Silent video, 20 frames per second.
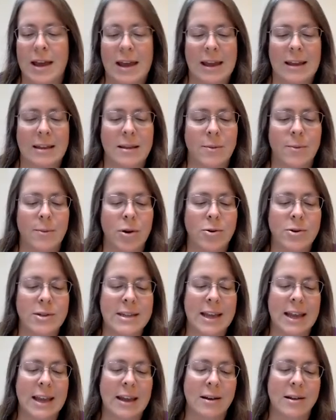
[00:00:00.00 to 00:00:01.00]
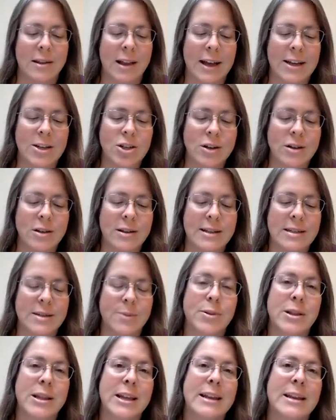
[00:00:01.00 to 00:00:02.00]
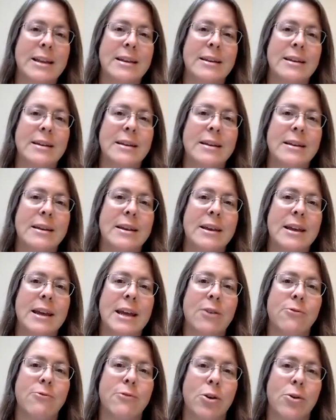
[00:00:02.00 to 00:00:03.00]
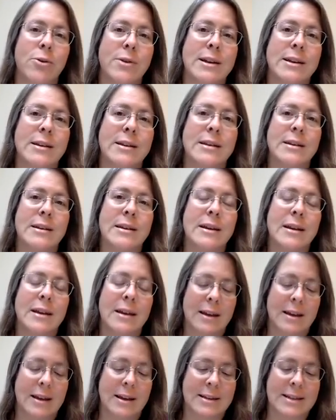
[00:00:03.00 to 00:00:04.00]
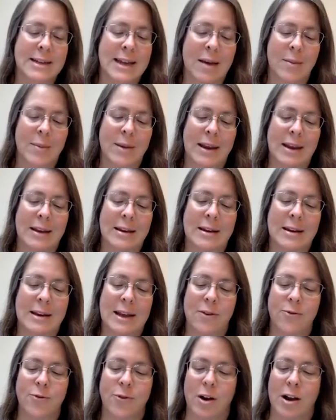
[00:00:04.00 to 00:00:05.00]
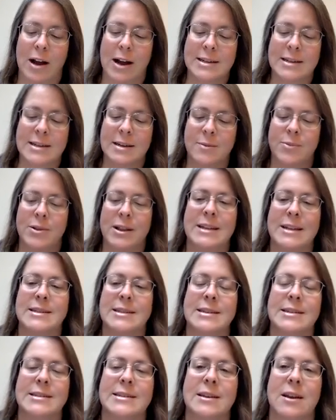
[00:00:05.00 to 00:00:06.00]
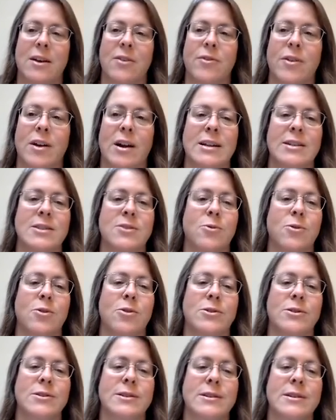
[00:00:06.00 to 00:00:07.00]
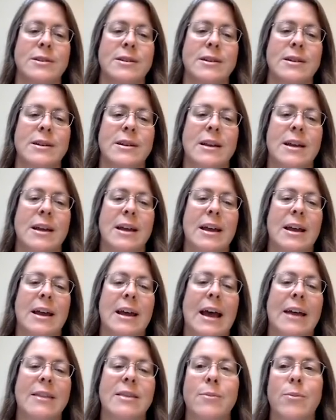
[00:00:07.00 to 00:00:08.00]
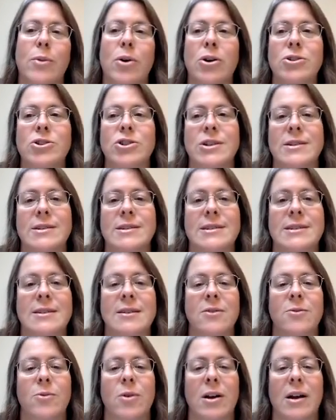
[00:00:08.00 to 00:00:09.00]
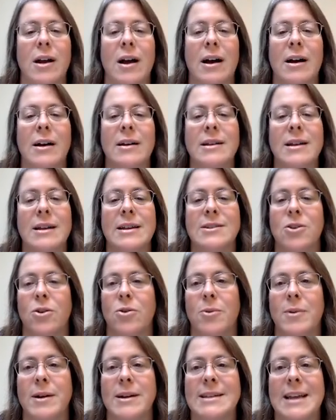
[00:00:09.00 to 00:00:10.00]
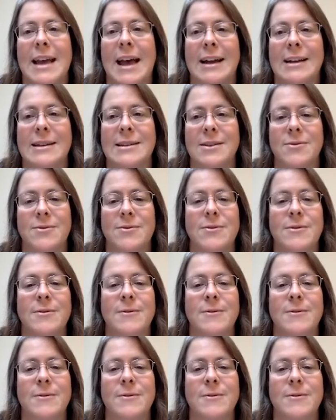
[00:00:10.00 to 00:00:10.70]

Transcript: in the most ecologically depleted, eroded, contaminated, and forgotten places of God's world, at the margins where God is always active